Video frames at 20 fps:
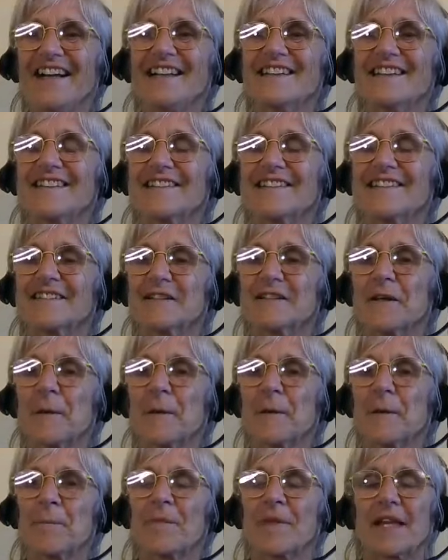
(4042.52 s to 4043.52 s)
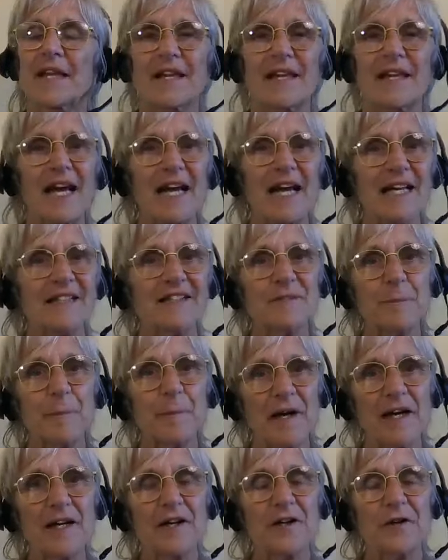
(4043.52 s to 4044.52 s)
it's it's
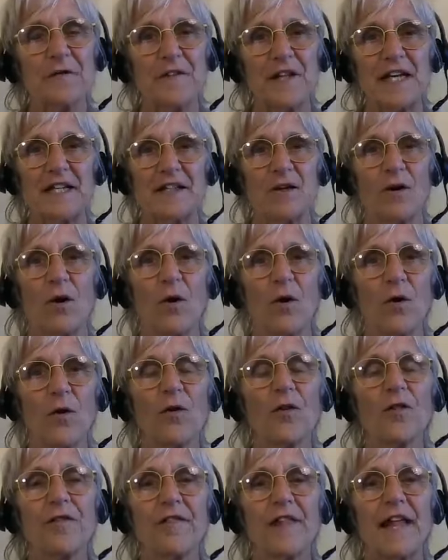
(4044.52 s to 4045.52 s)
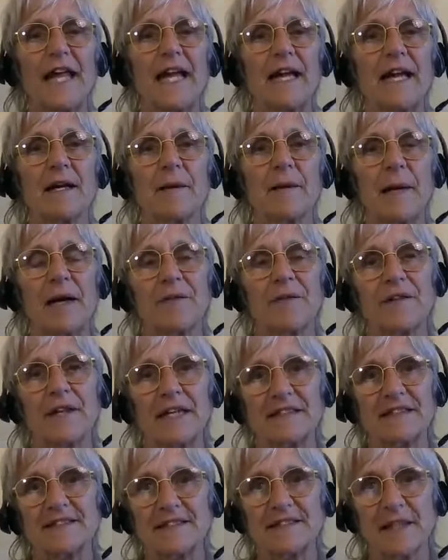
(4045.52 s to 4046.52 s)
part of that whole thing about
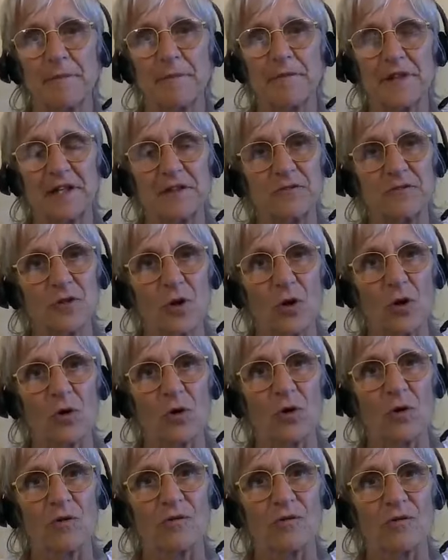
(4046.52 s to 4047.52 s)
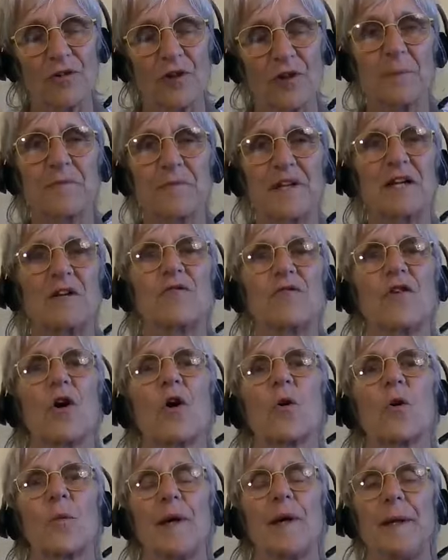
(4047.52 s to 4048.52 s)
there's something wrong something
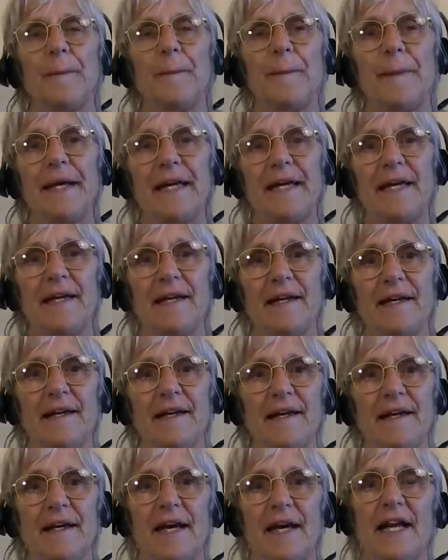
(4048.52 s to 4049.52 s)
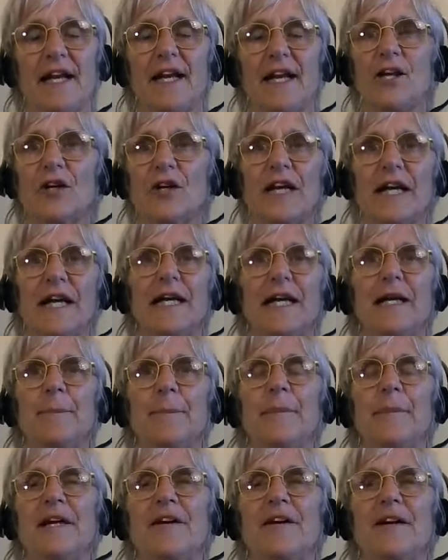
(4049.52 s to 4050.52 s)
wrong with me and looking in the
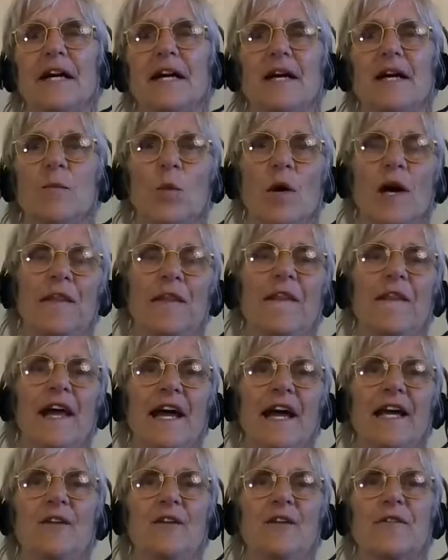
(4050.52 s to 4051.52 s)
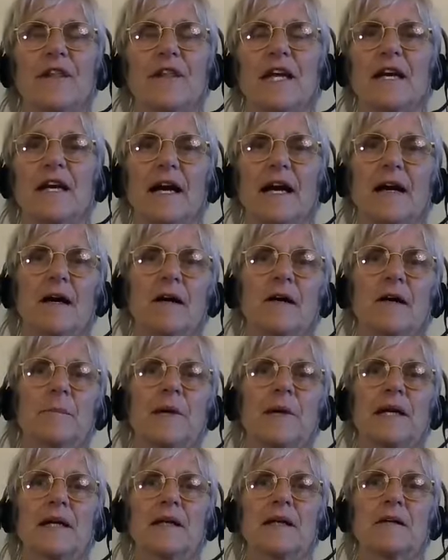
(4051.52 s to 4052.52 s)
mirror and one day you think like oh
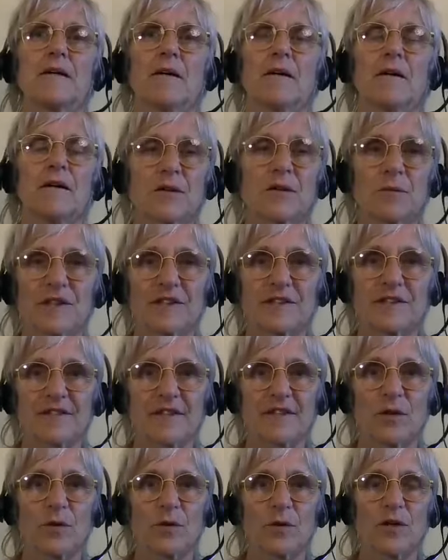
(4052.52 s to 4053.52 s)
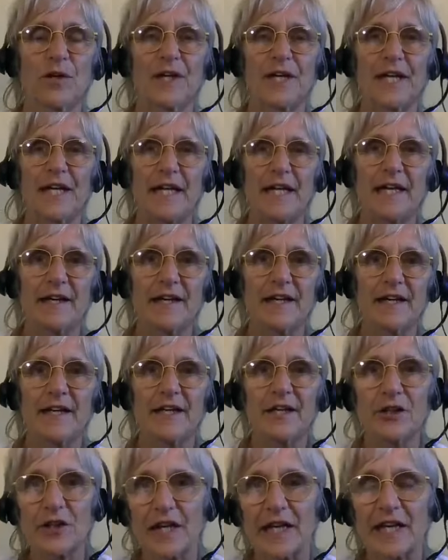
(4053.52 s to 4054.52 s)
my god what's going on here and
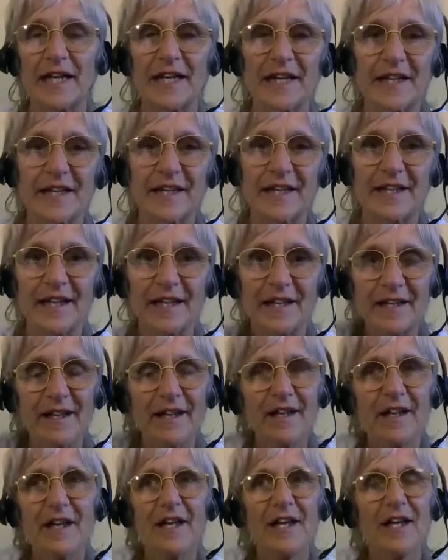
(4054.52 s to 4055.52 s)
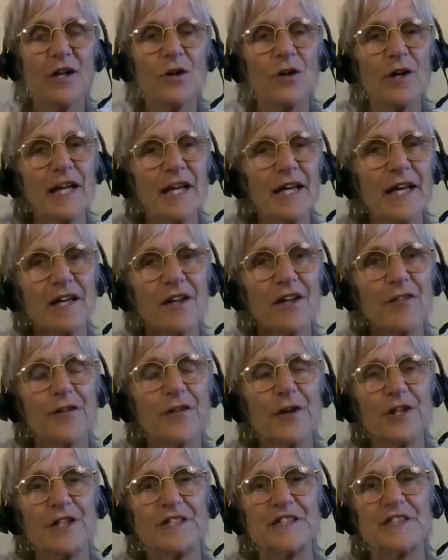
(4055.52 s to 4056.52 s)
looking at it and looking in a
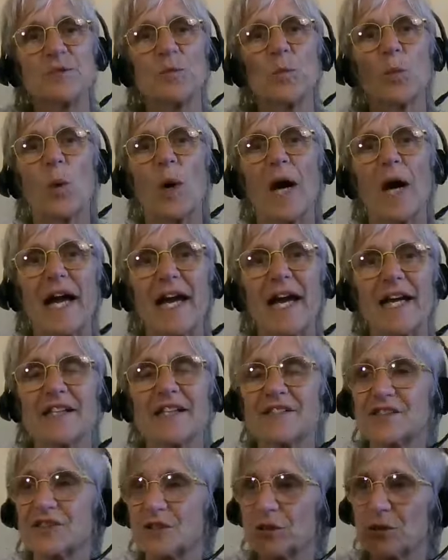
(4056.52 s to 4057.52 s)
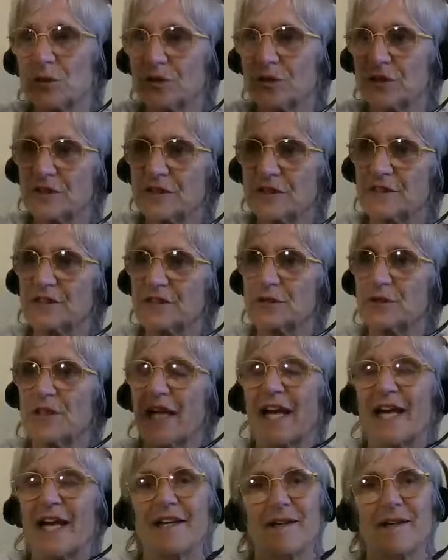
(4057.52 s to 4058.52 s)
certain way to to
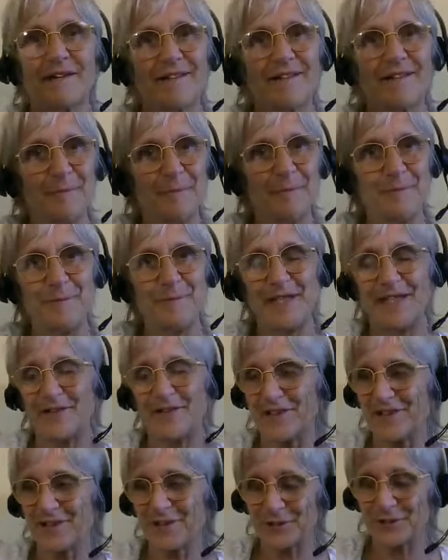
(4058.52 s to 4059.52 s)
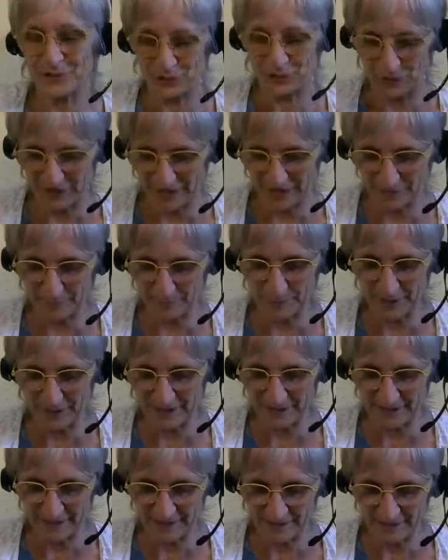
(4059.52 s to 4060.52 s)
that mirror or to that
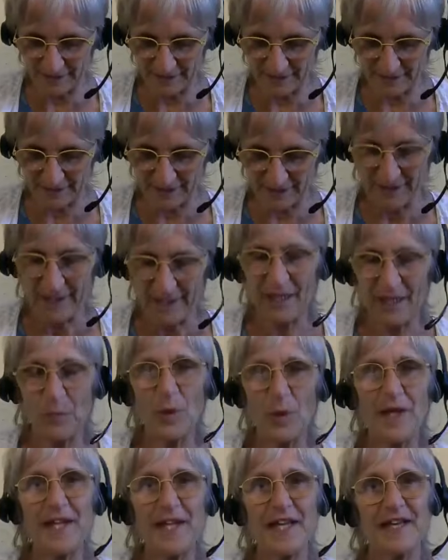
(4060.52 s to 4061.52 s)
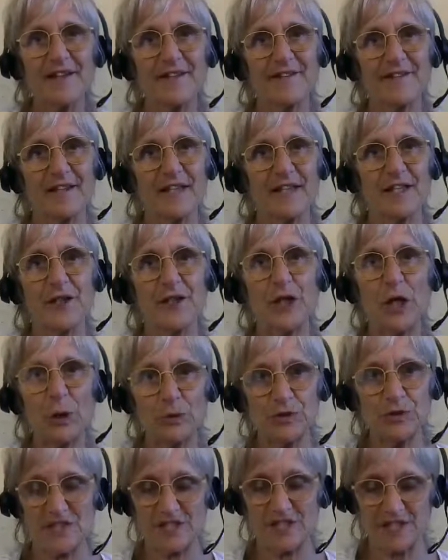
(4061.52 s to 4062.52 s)
body and when there's a
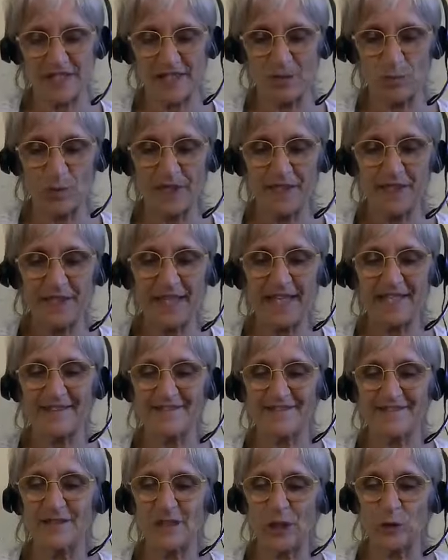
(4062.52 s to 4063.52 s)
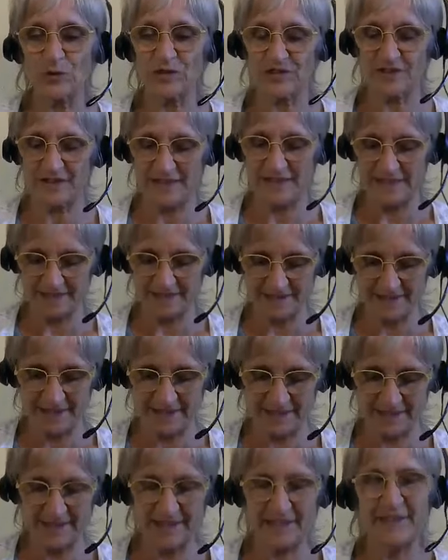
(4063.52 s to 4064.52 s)
noticing when that noticing is
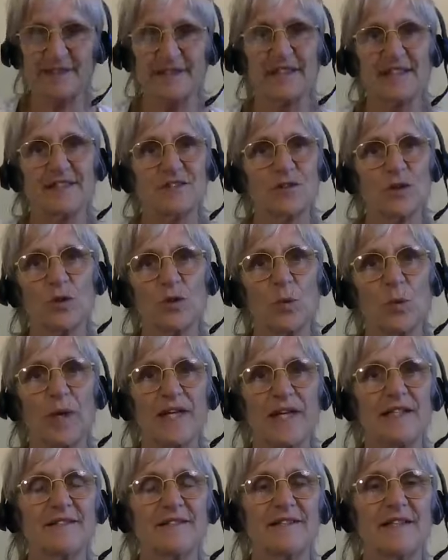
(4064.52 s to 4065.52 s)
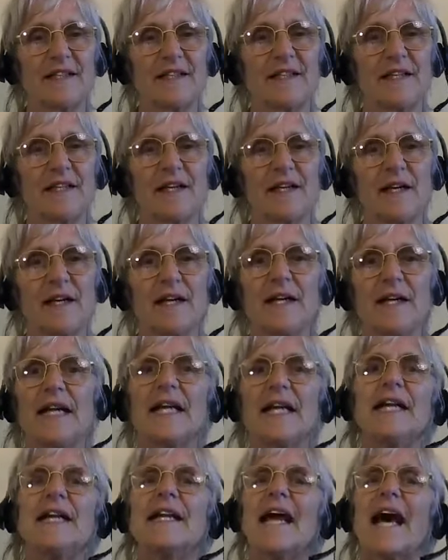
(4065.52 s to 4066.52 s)
there then there's always
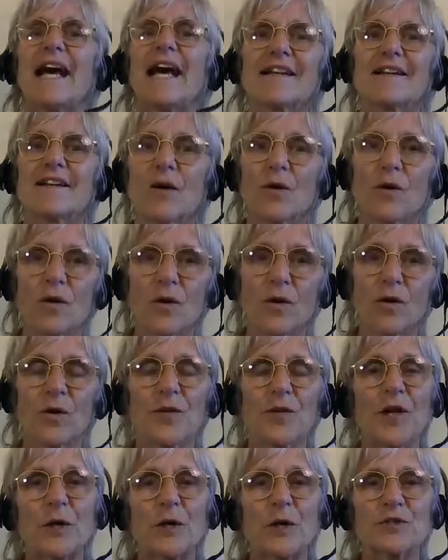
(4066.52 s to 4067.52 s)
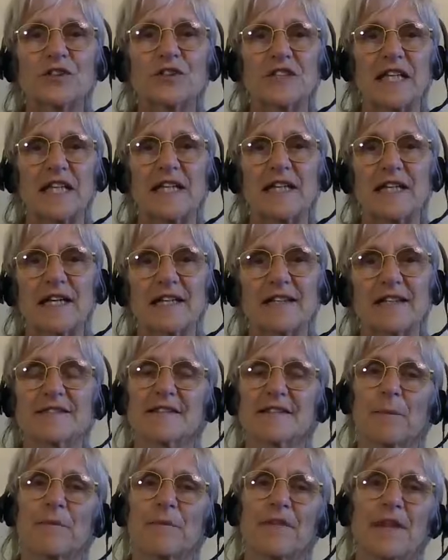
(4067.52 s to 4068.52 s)
in that whole noticing there's
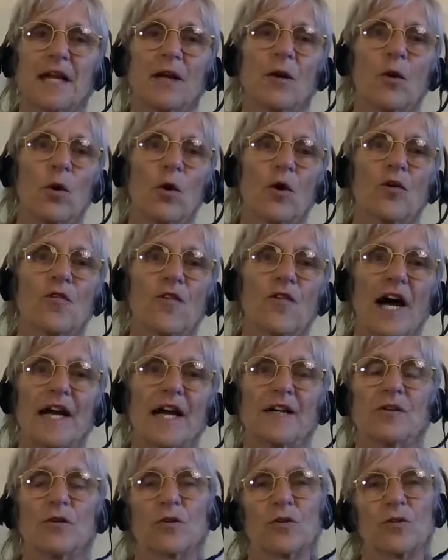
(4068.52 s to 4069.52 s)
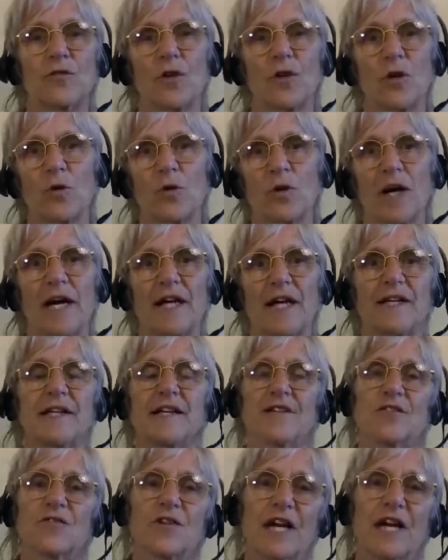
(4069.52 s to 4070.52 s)
something all right or wrong. I
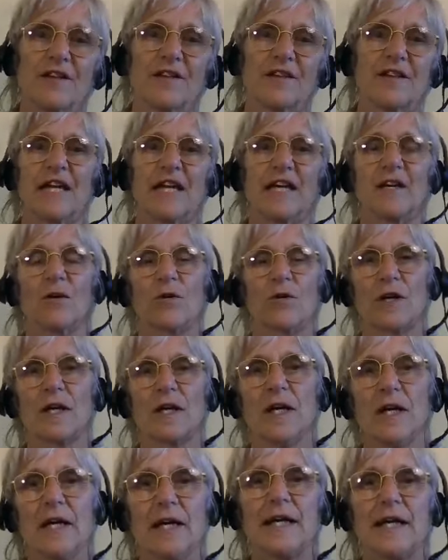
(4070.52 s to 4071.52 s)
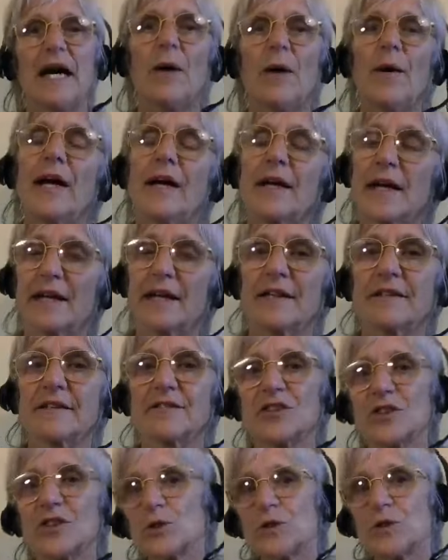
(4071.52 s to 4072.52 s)
did the right thing, or now I
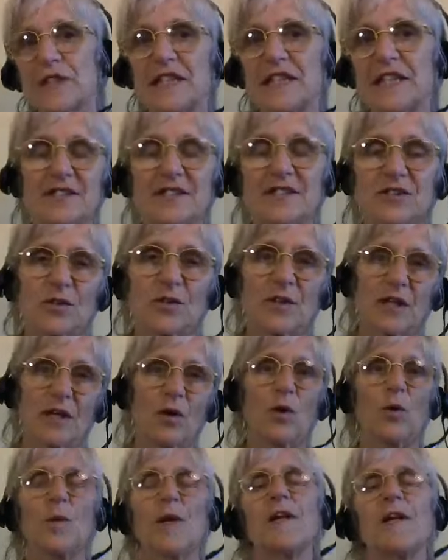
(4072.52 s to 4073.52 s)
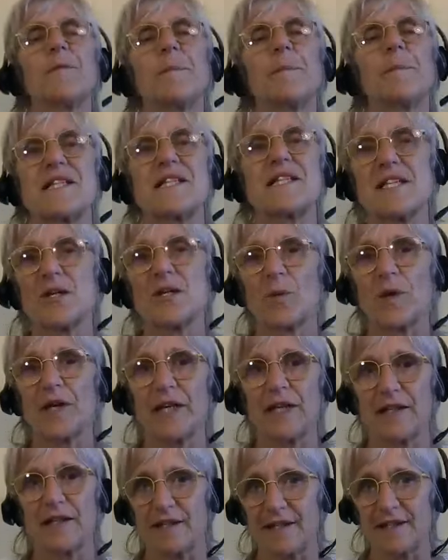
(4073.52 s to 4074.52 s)
can do this, or always busy
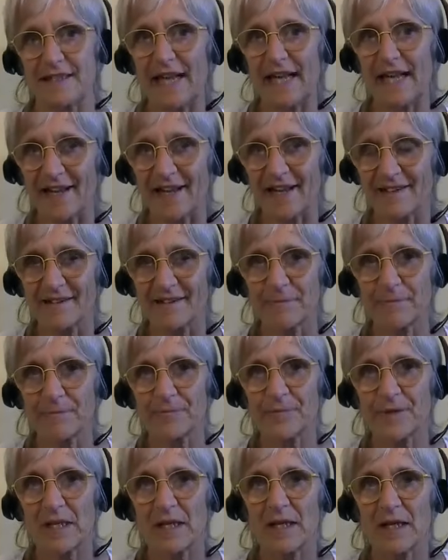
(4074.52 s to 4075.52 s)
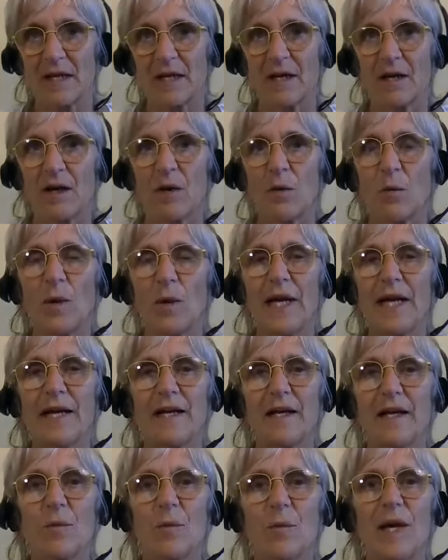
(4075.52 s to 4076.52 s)
with that.
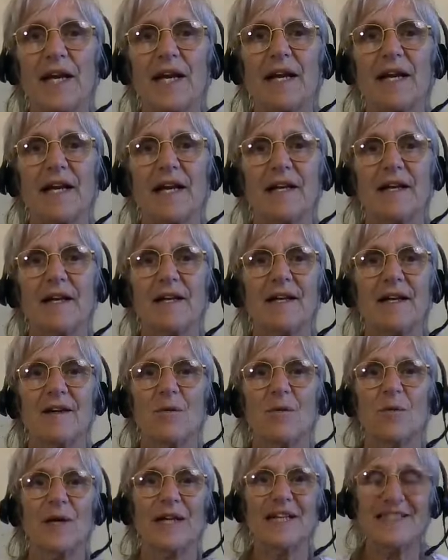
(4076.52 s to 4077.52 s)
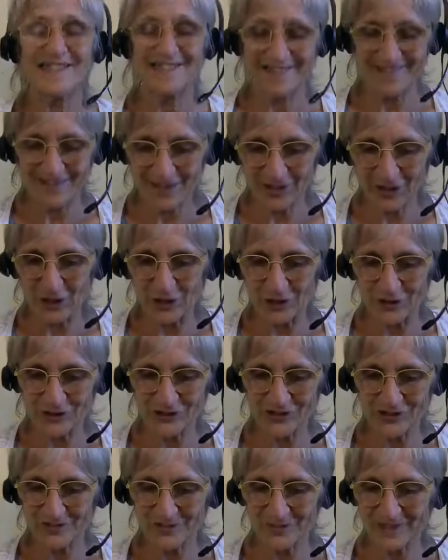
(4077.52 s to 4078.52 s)
When when that when it's
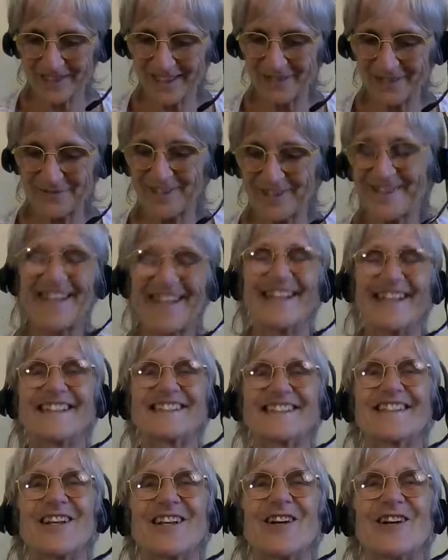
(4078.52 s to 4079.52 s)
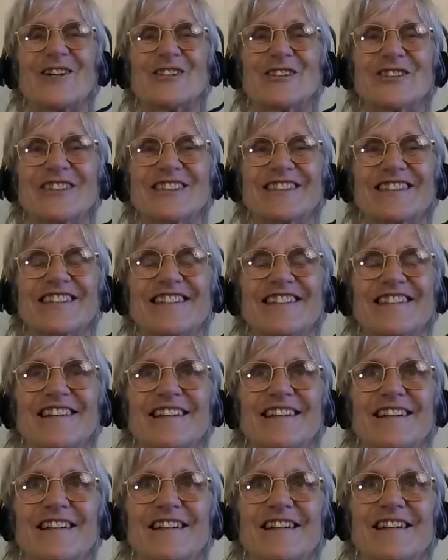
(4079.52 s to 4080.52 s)
lost, when everything is lost,
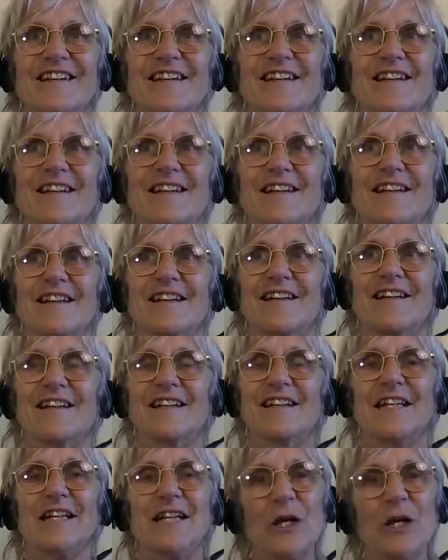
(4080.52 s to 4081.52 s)
the